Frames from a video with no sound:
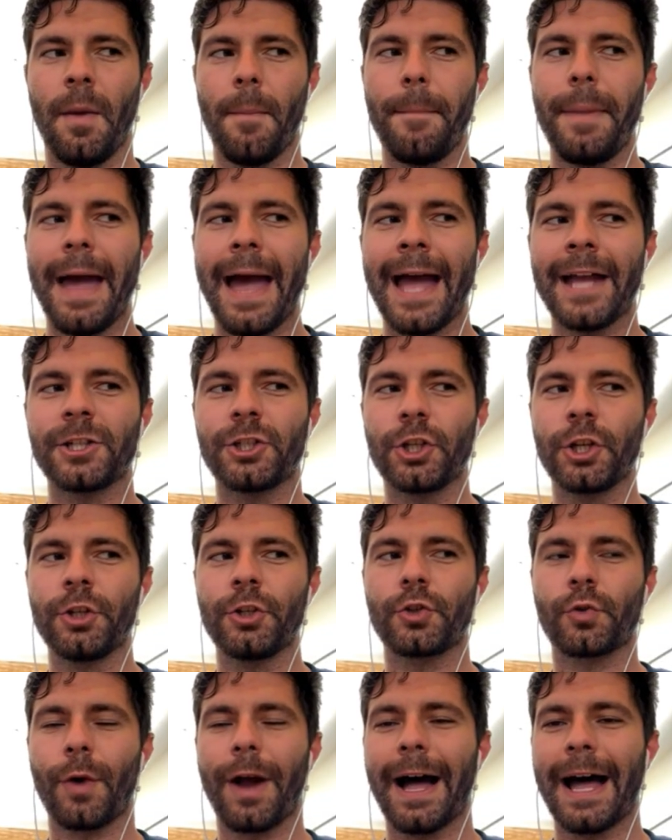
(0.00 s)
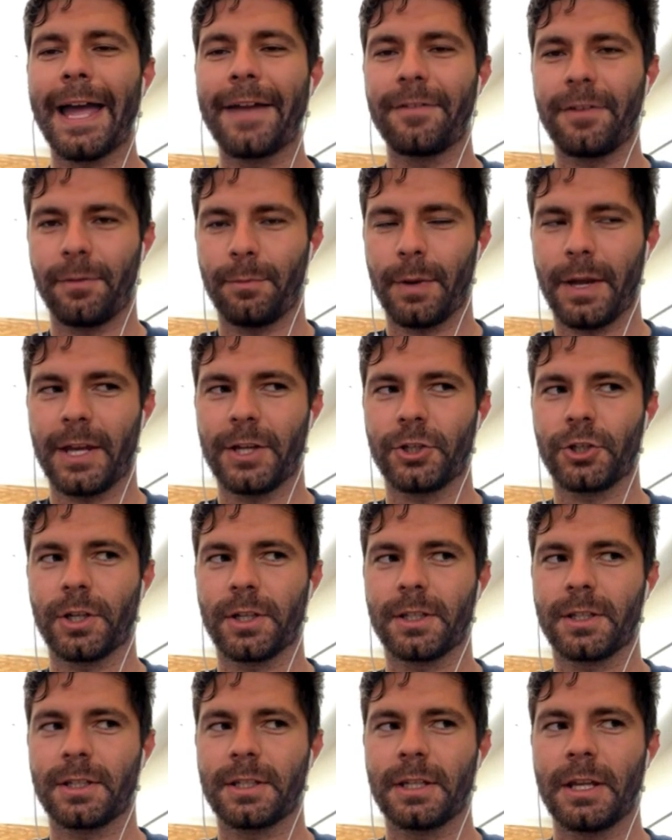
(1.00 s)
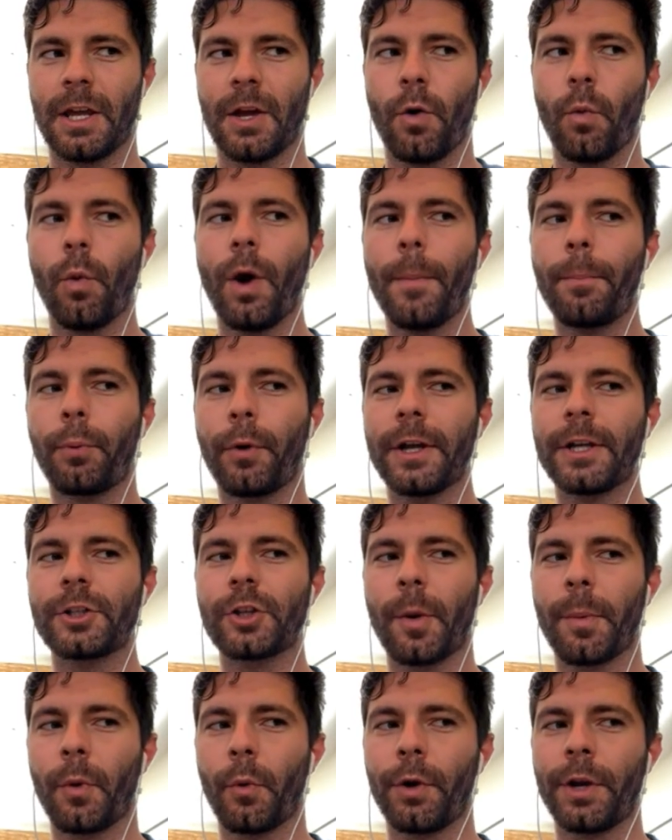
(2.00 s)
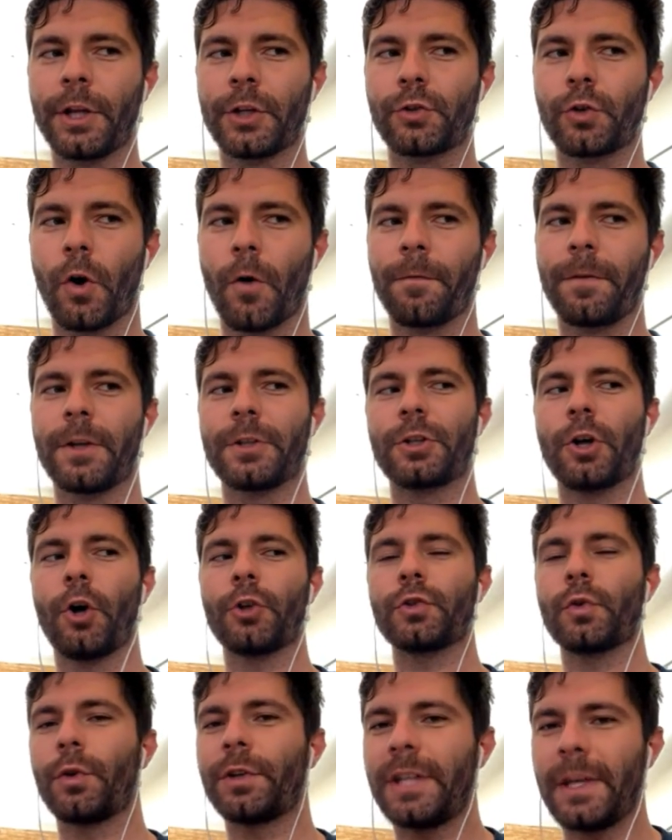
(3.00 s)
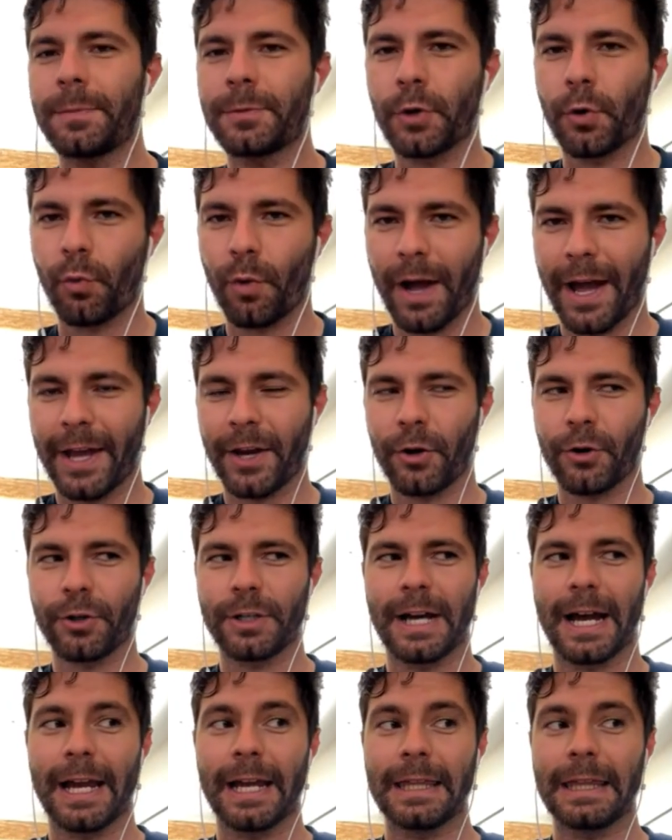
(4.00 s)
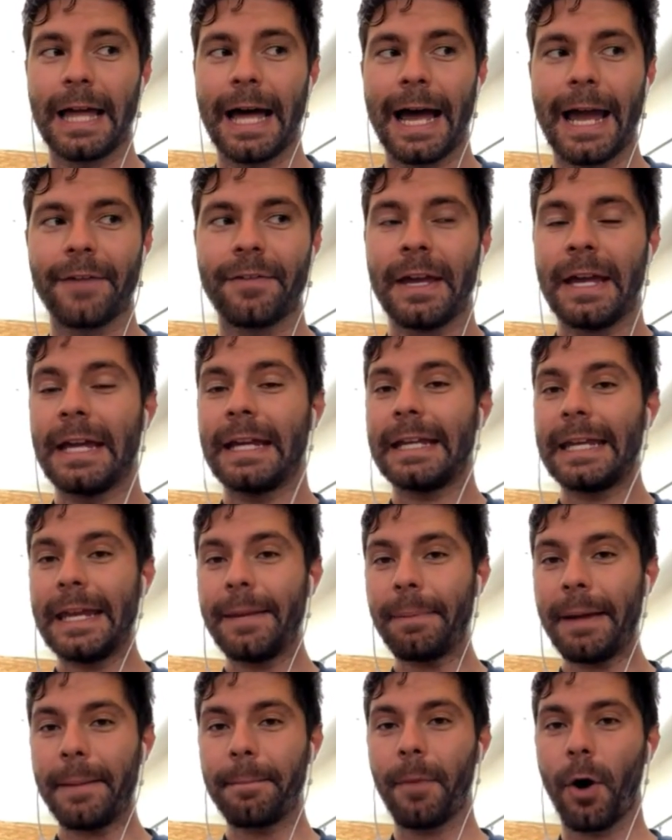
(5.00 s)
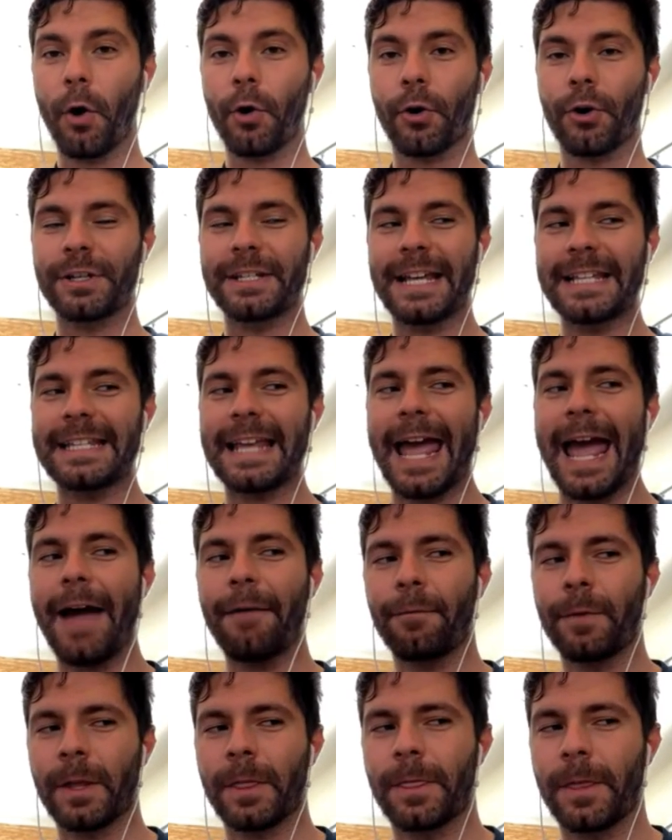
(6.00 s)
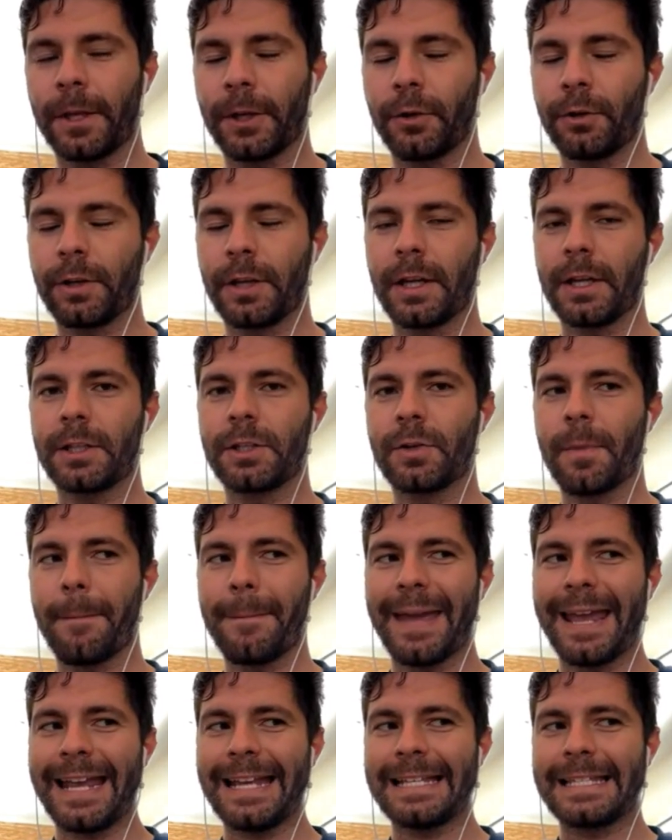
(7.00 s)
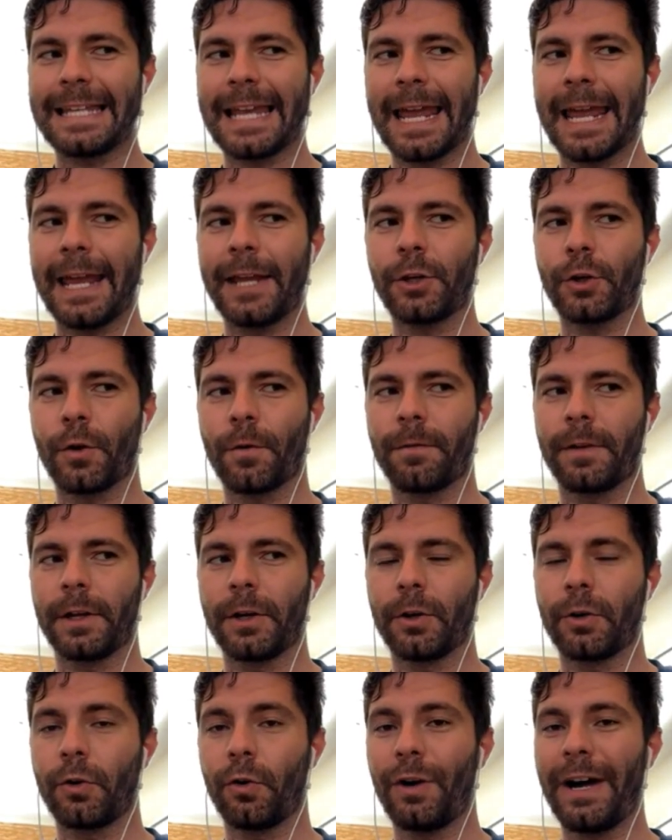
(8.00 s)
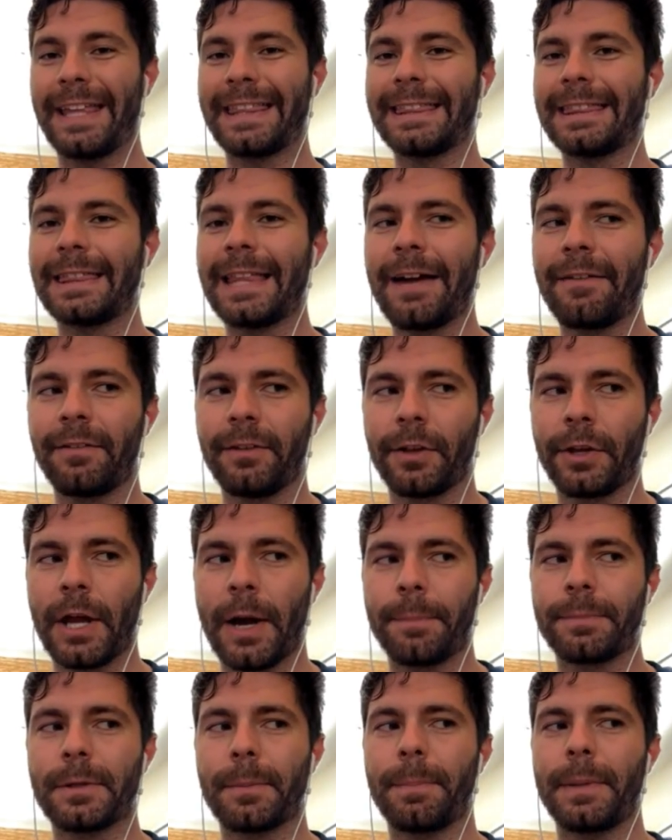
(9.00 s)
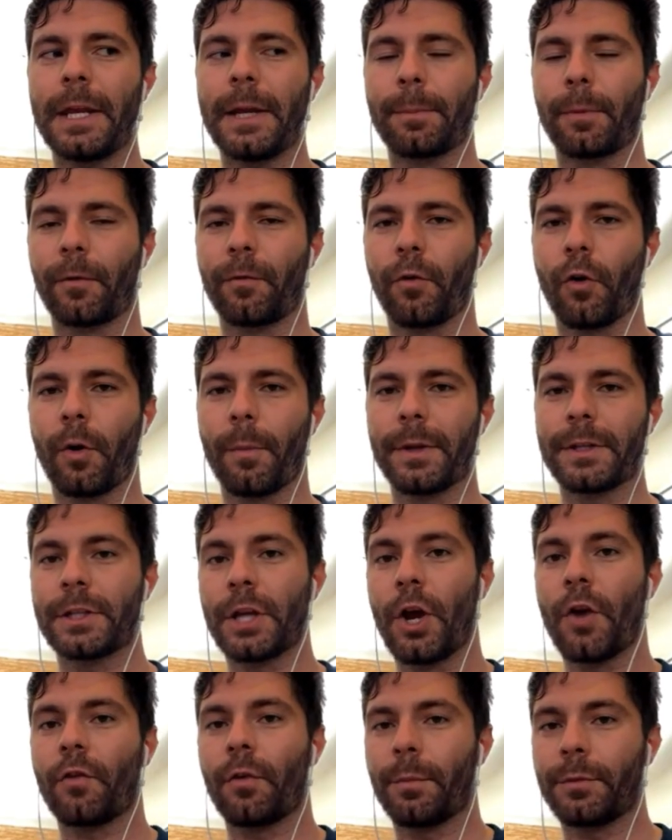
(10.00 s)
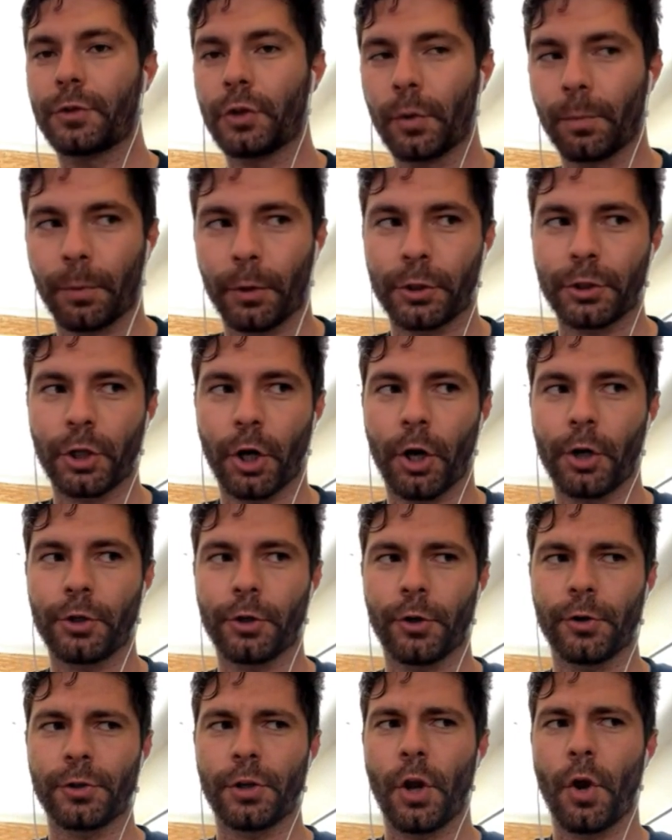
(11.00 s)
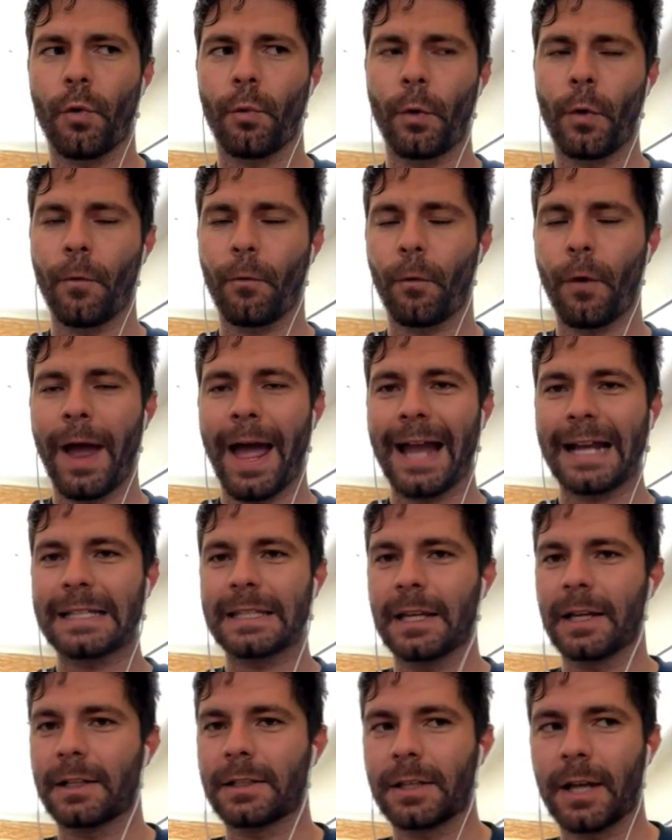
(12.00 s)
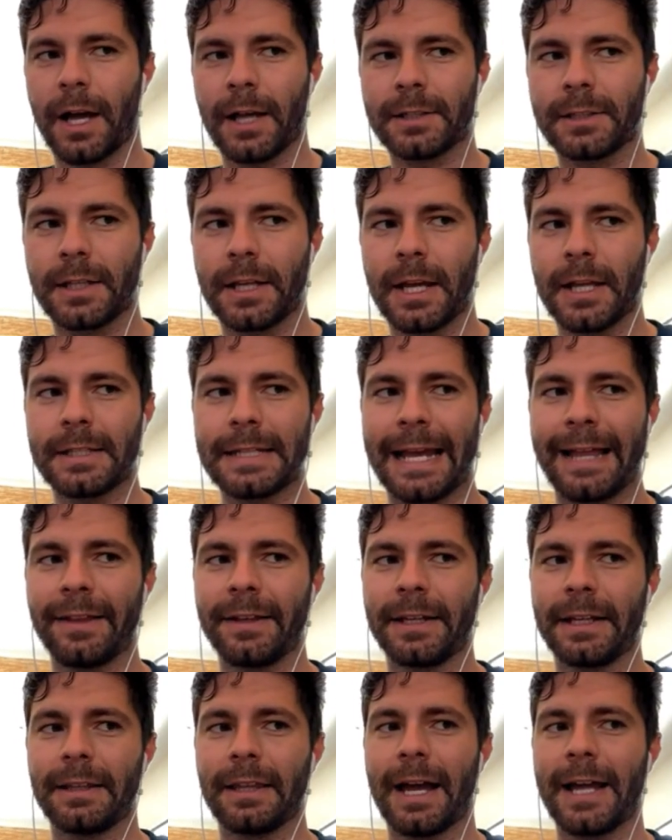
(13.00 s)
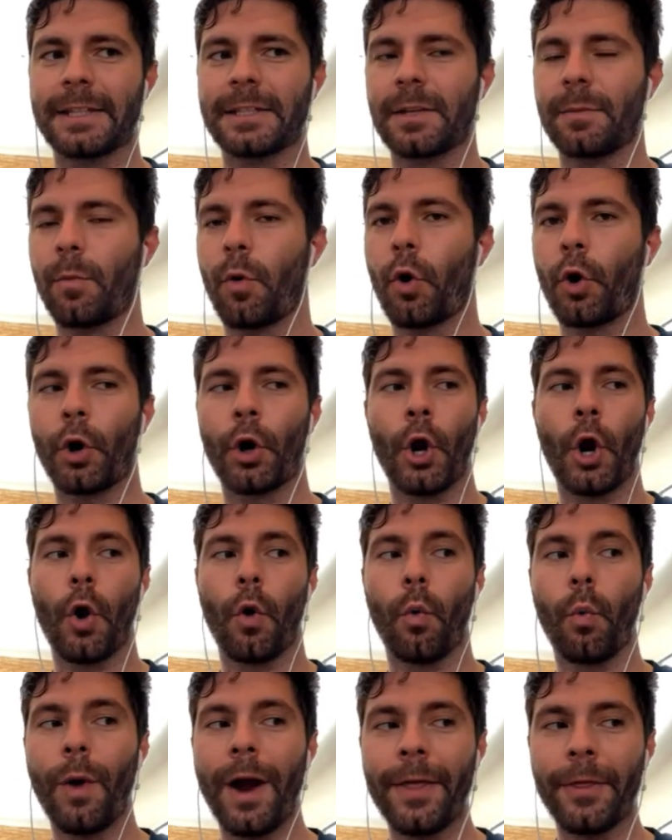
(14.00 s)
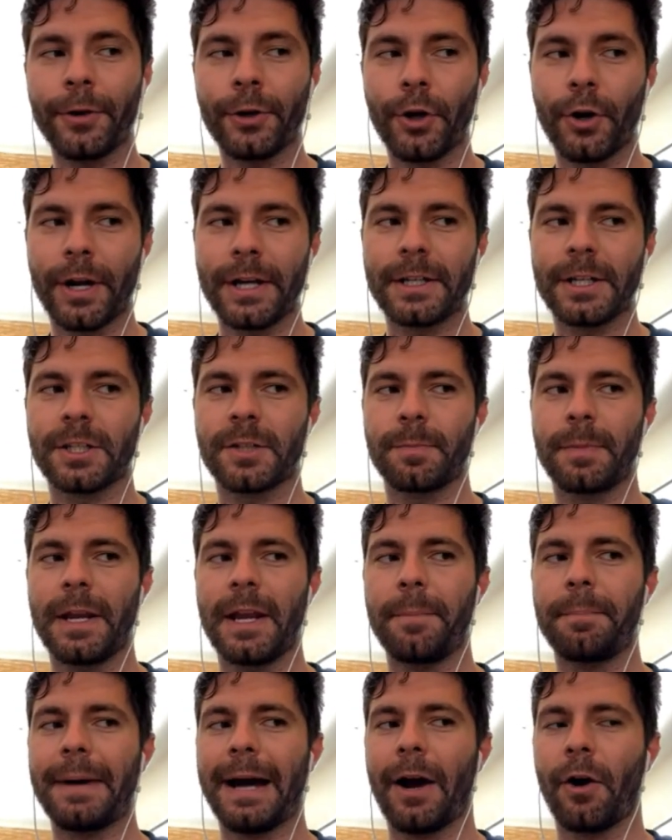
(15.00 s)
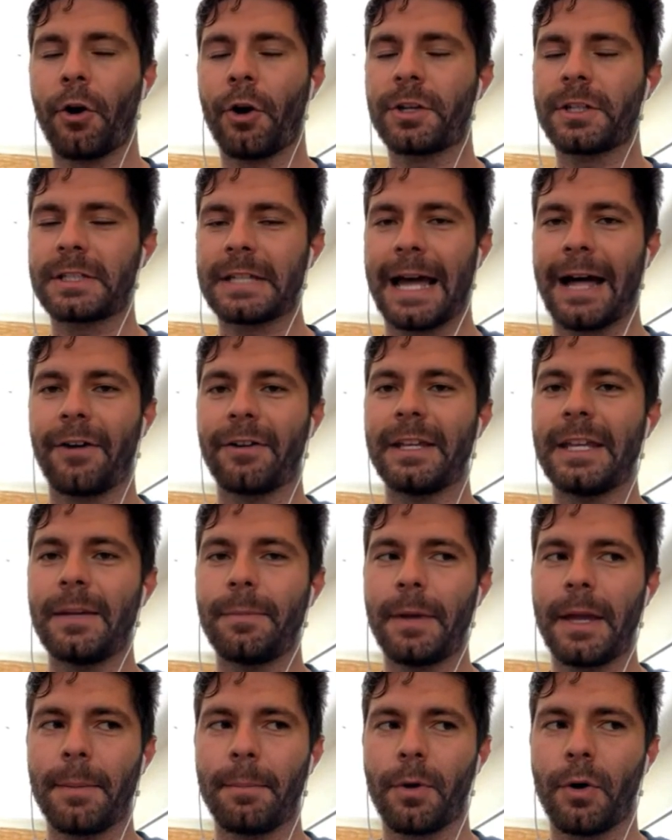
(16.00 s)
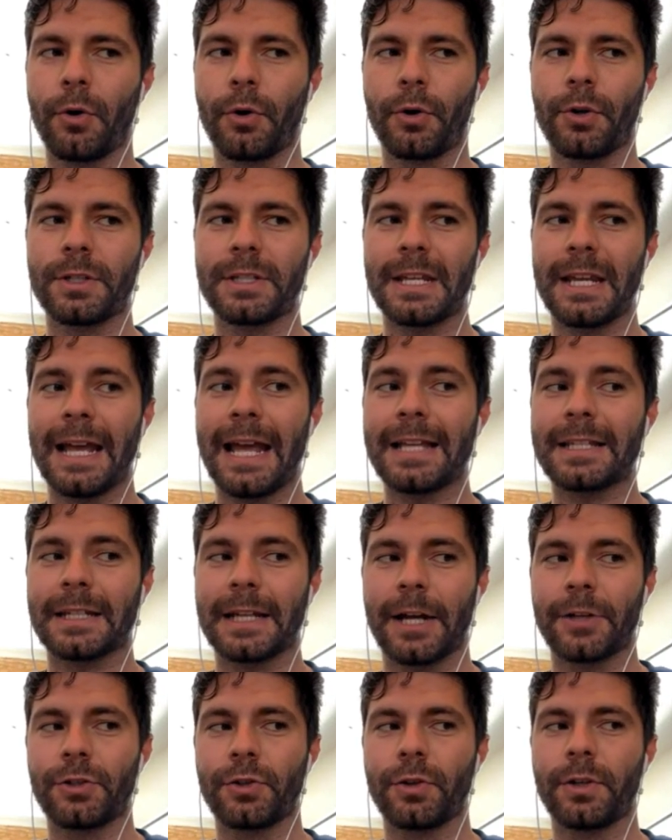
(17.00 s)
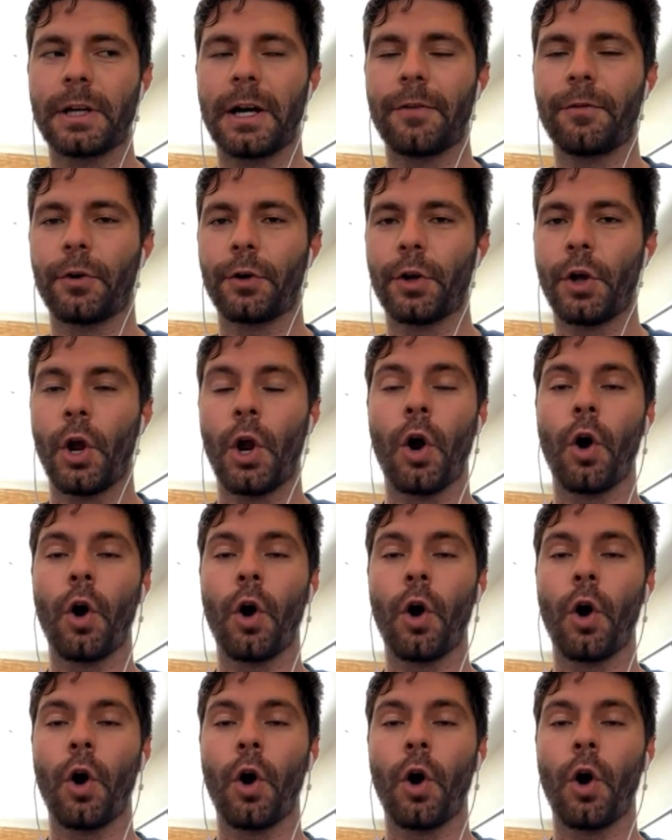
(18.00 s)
Passion, drive, and patience. What brings home the winning trophy is also what keeps your ride or die alive. eBay Motors has everything you need to maintain your vehicle and level it up to peak performance, from superchargers, roof racks, exhaust kits, LED lights, and more. Whether you're into speed, power, and style, eBay Motors has got you covered.